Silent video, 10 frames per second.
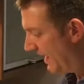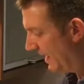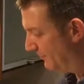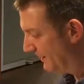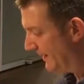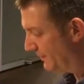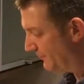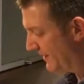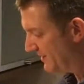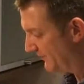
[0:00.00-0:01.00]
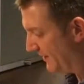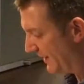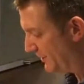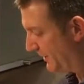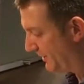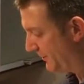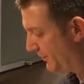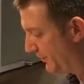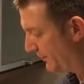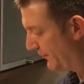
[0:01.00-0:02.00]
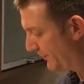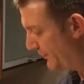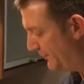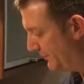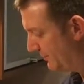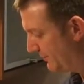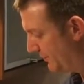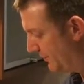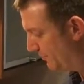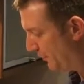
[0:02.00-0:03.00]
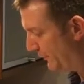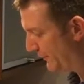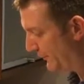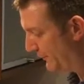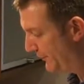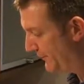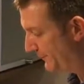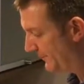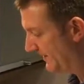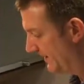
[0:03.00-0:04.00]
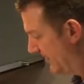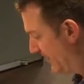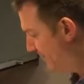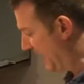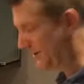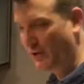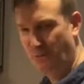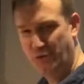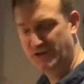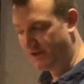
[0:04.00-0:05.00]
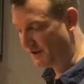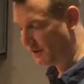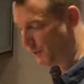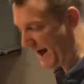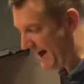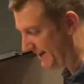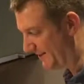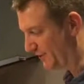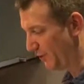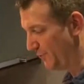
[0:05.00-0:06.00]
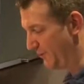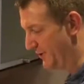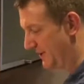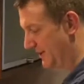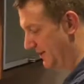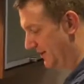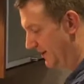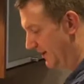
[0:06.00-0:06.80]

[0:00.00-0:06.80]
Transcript: I'm letting the rest of that chicken cook through, boil through, but I don't want it to go hard, I don't want it to